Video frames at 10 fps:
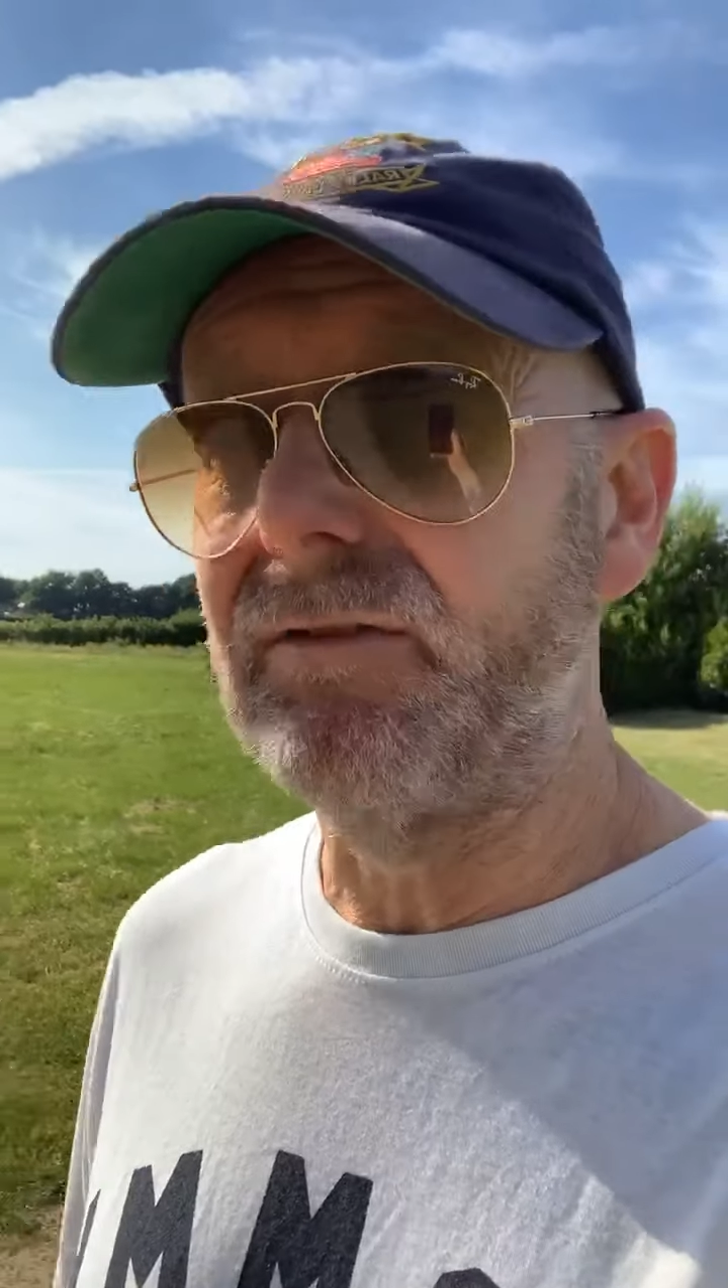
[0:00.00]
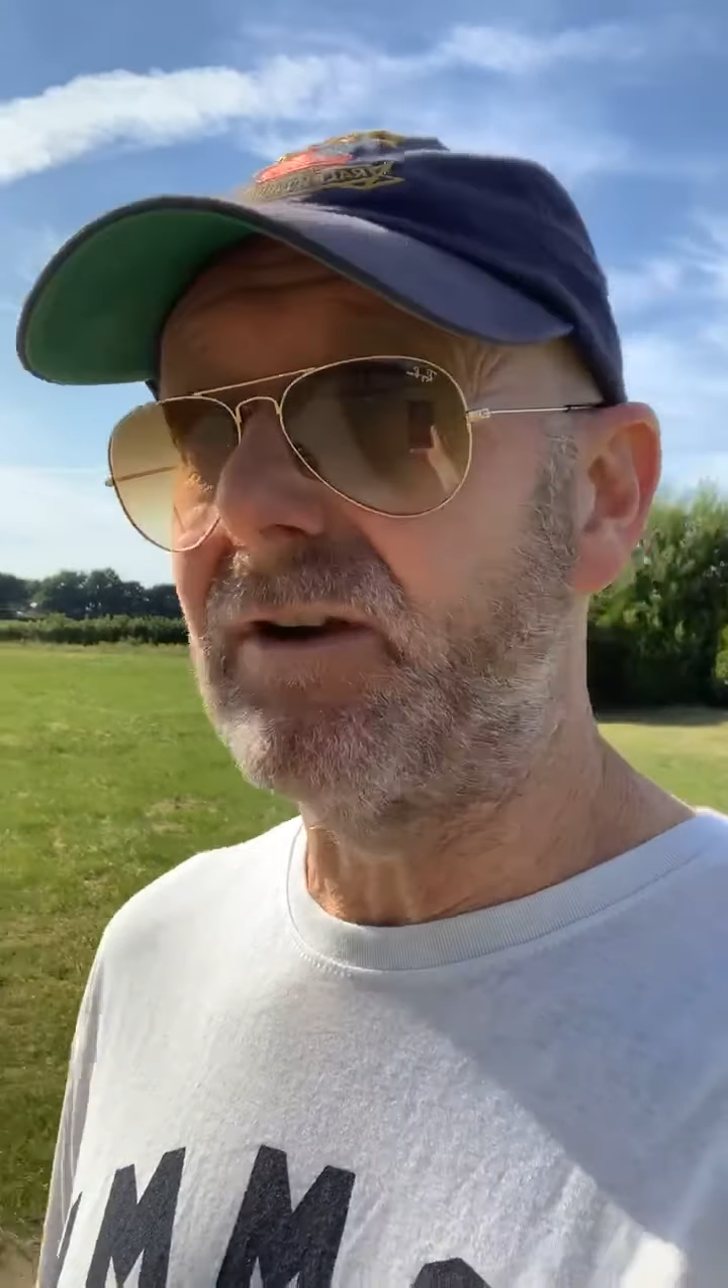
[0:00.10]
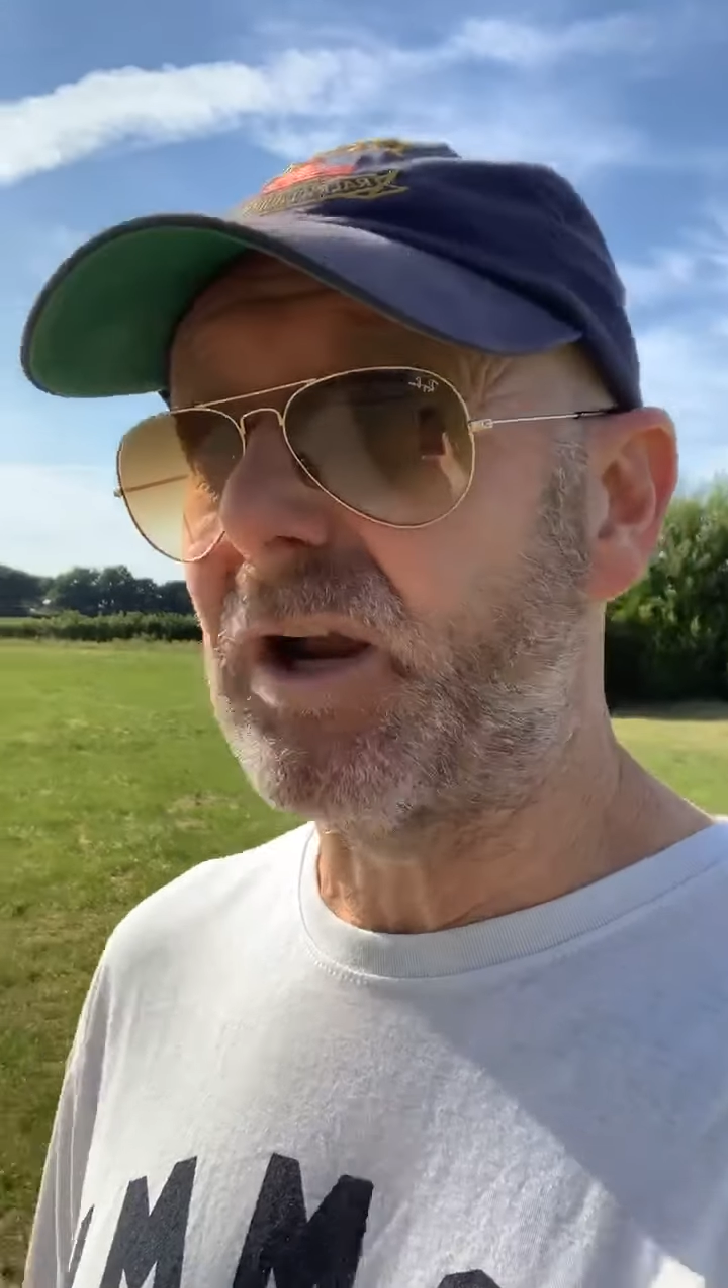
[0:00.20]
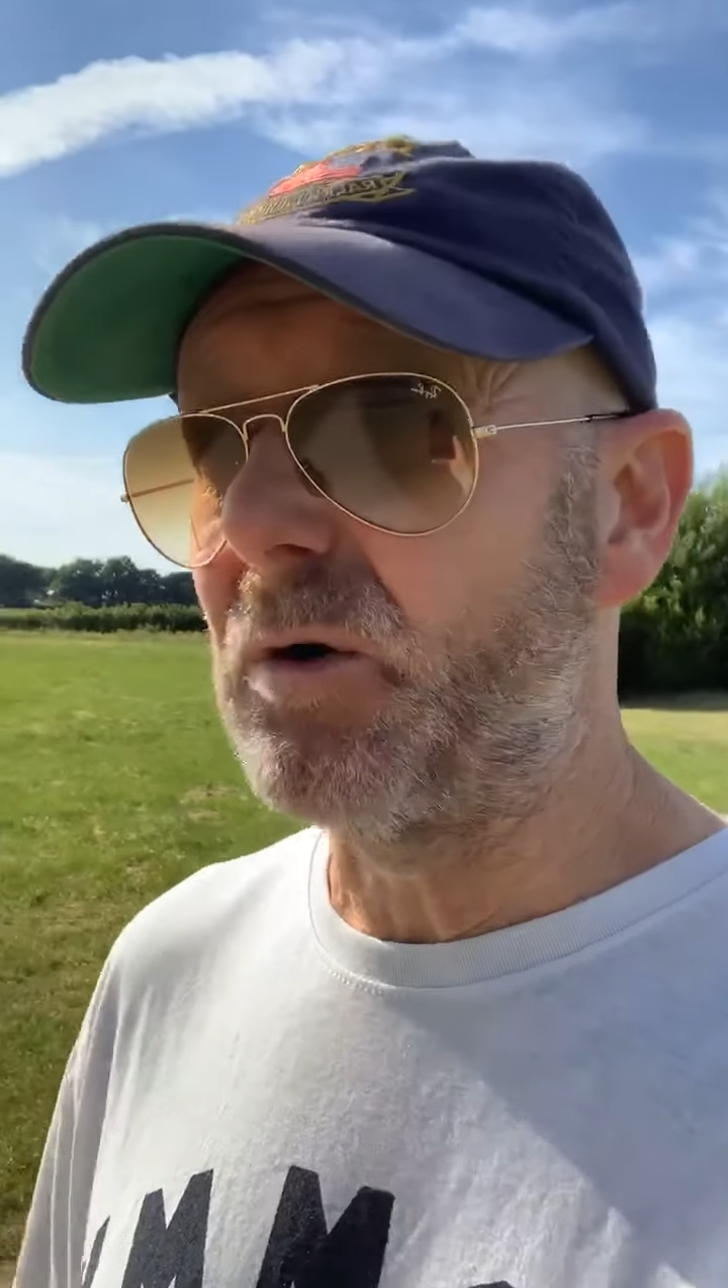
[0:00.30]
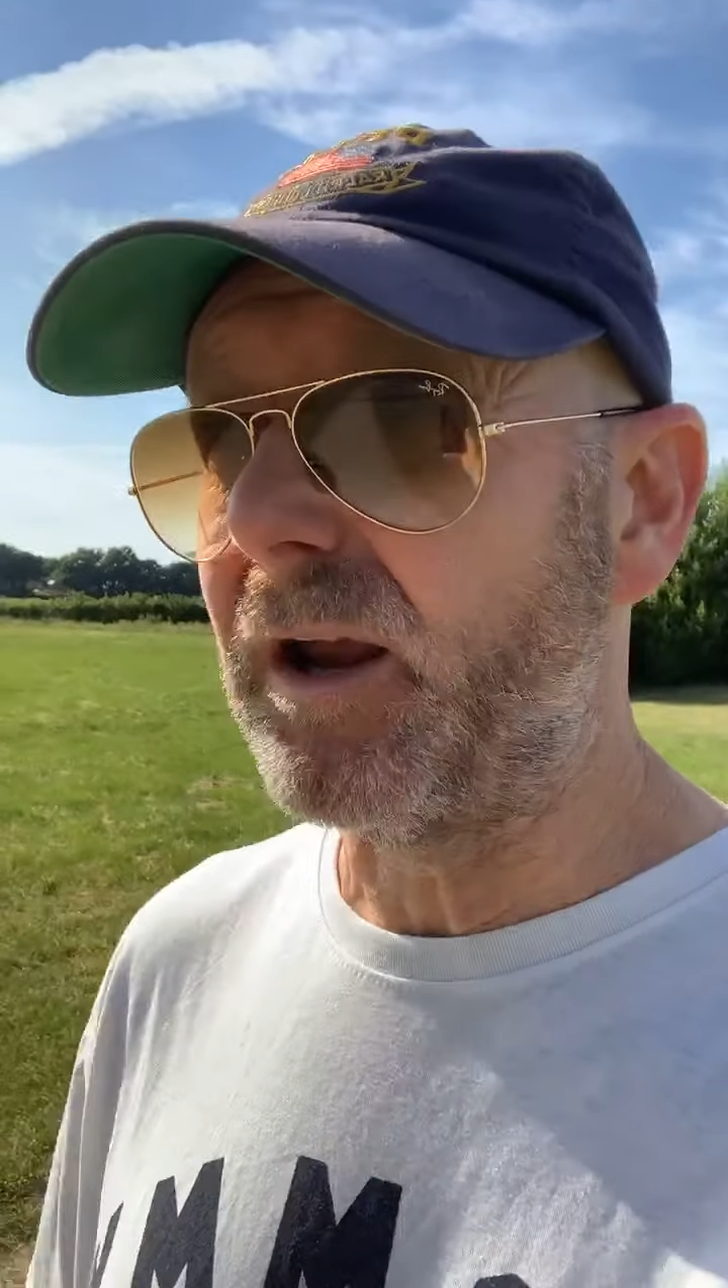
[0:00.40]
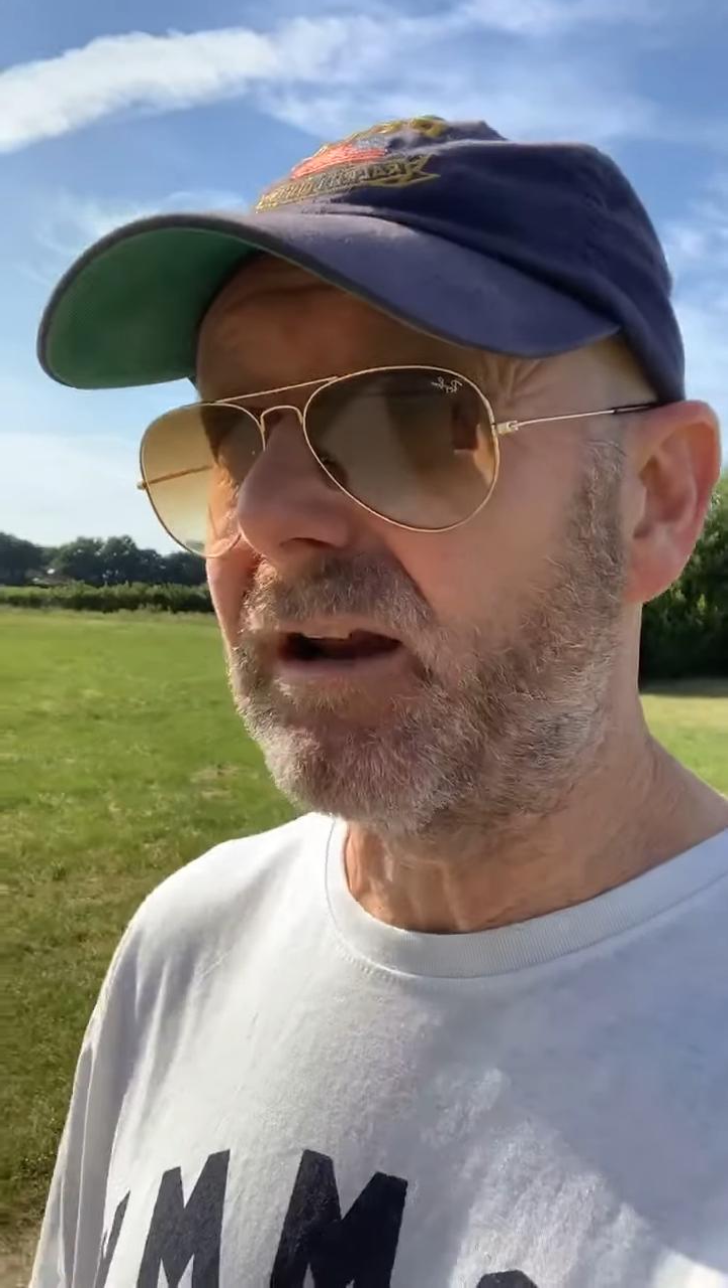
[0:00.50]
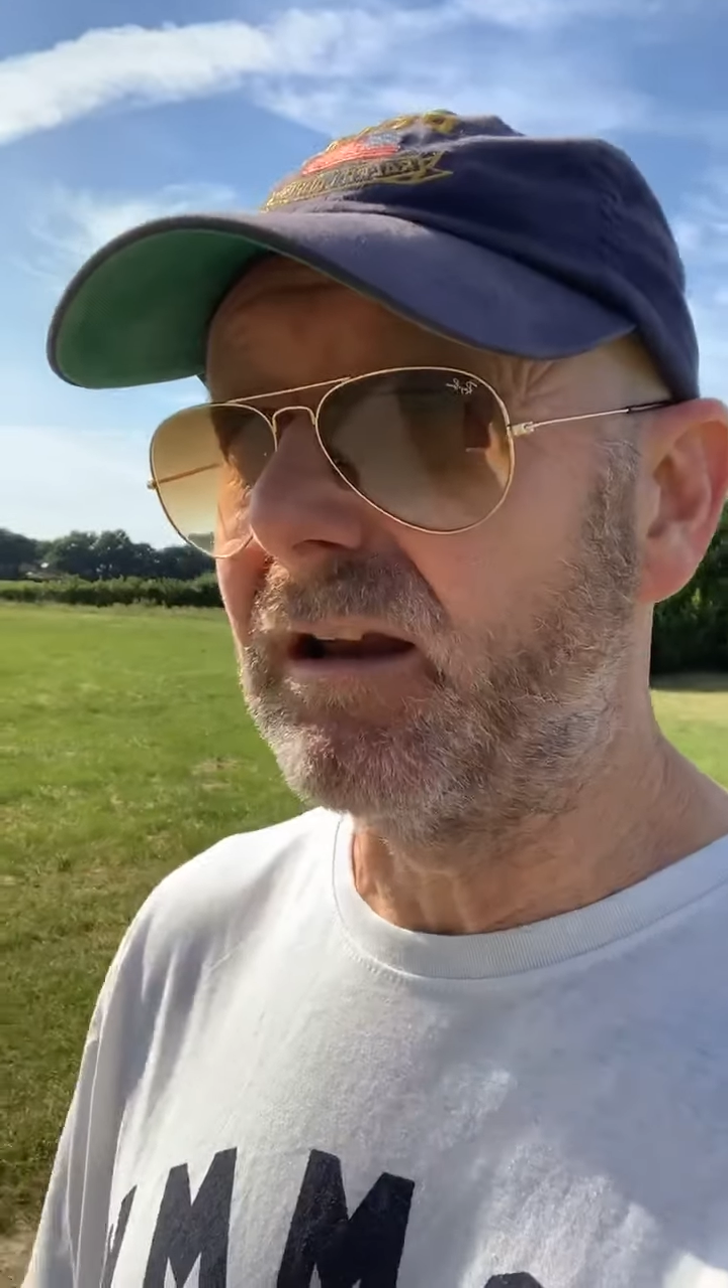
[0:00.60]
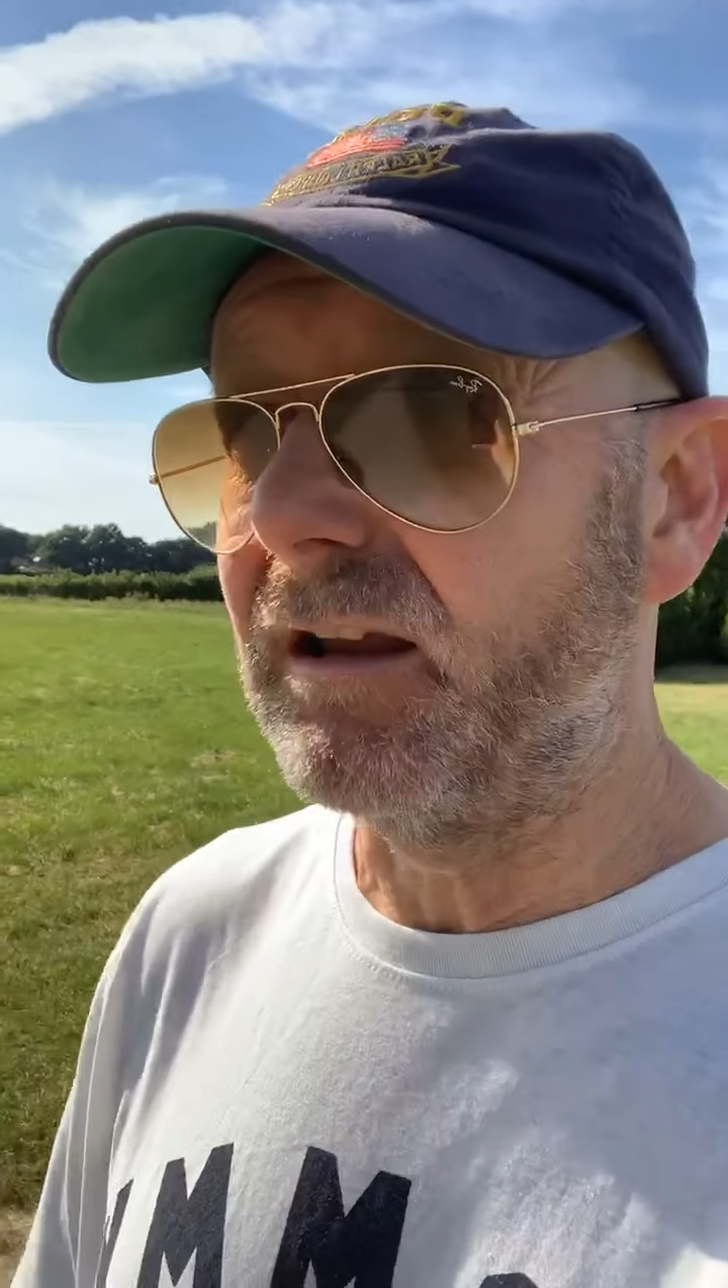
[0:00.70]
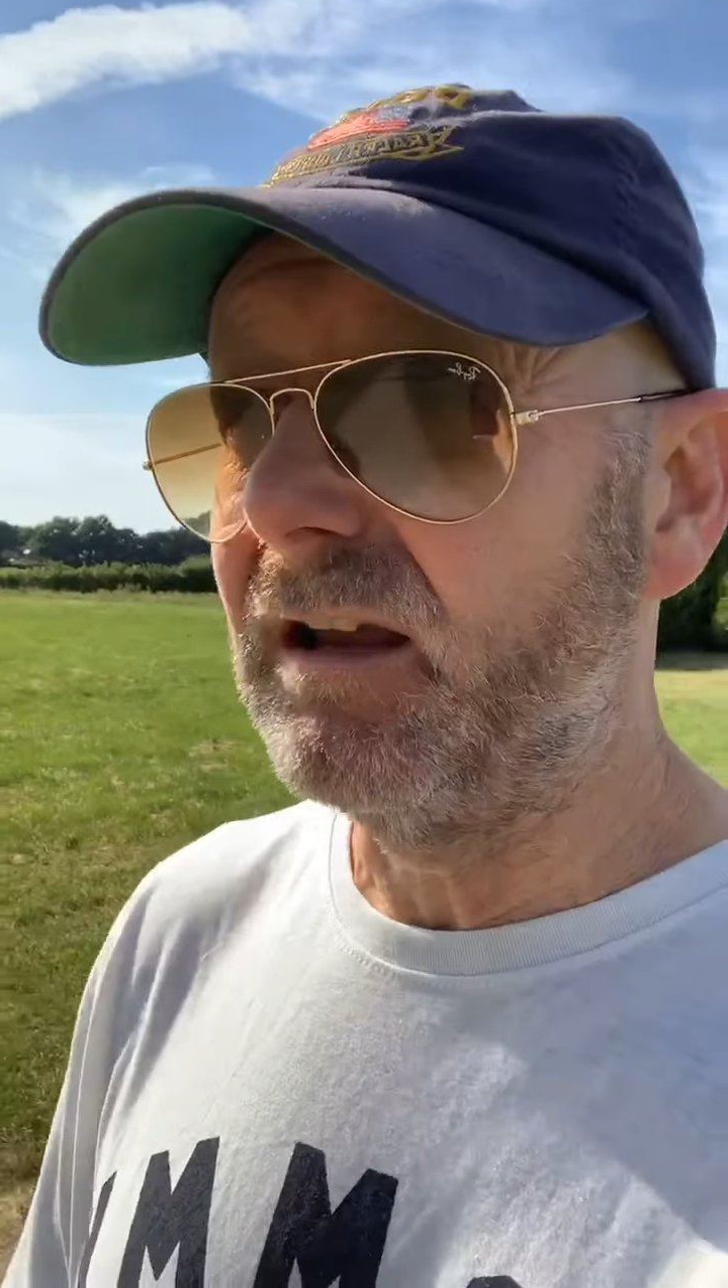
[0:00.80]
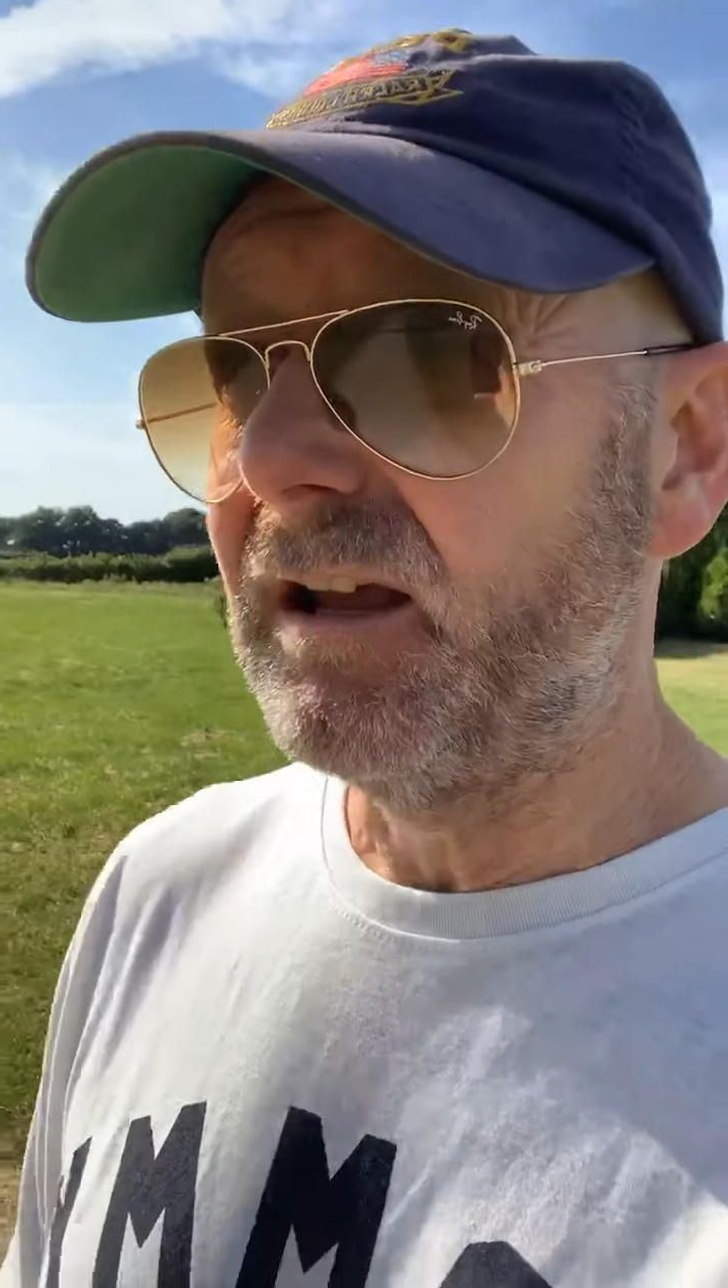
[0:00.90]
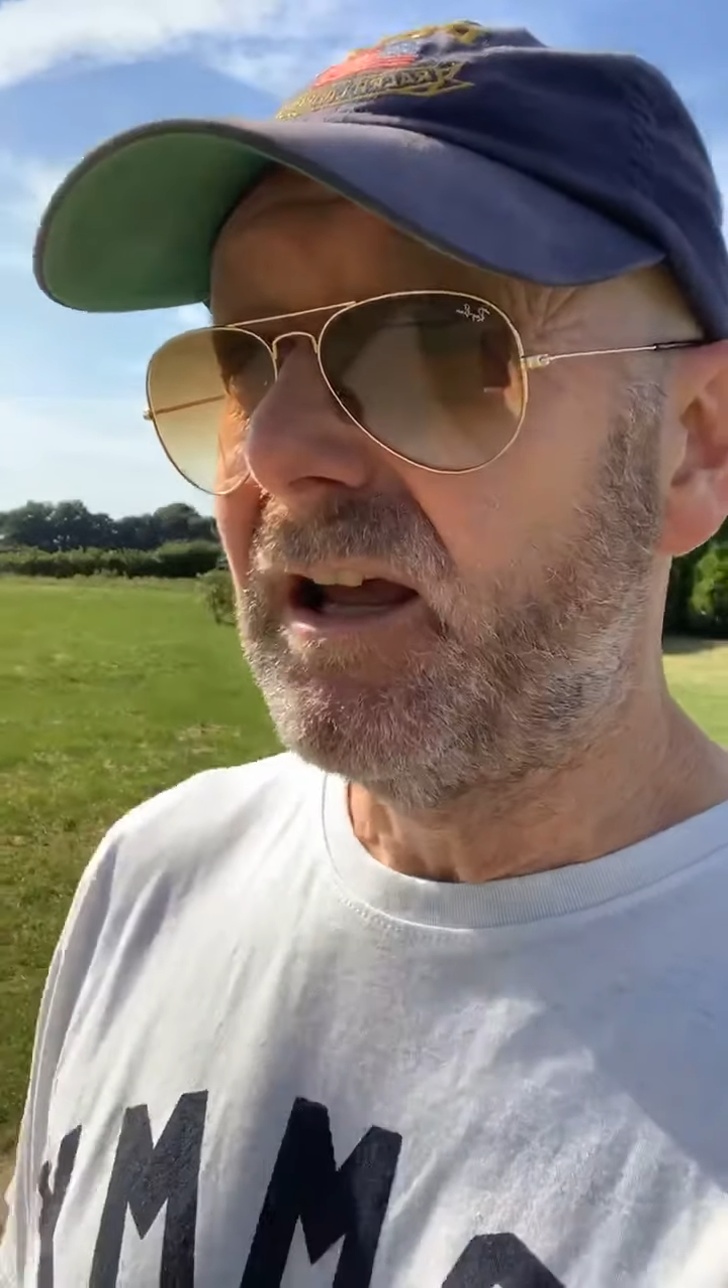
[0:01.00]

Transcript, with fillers: very quickly